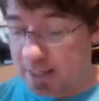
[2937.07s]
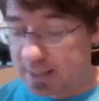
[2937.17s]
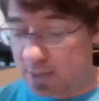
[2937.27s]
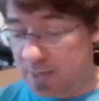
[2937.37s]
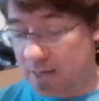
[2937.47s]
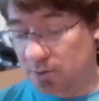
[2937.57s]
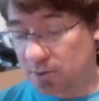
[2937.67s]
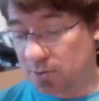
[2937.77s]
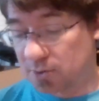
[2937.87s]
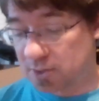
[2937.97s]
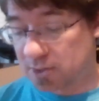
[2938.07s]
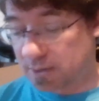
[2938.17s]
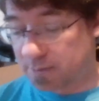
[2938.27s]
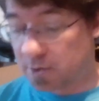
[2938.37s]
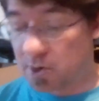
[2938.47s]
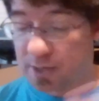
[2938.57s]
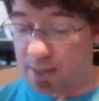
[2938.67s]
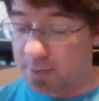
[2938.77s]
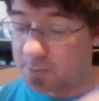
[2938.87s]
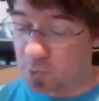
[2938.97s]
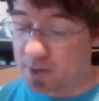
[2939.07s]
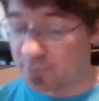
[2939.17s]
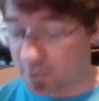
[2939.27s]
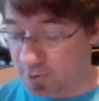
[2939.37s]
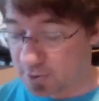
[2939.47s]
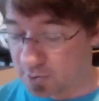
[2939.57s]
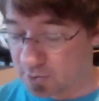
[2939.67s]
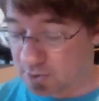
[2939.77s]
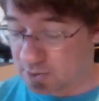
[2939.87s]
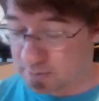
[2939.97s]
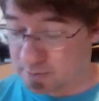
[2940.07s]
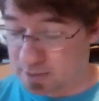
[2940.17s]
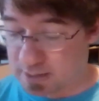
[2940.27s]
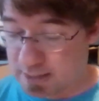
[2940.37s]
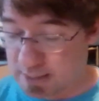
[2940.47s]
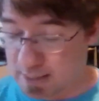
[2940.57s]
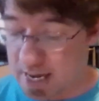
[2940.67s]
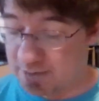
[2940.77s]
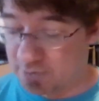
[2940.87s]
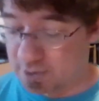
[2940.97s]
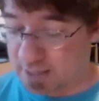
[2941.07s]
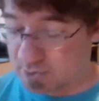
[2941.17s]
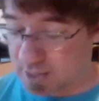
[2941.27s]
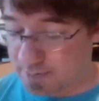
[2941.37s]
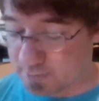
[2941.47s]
Then we enter the new system. Okay, but I'm going to wait for entering the new system for next time.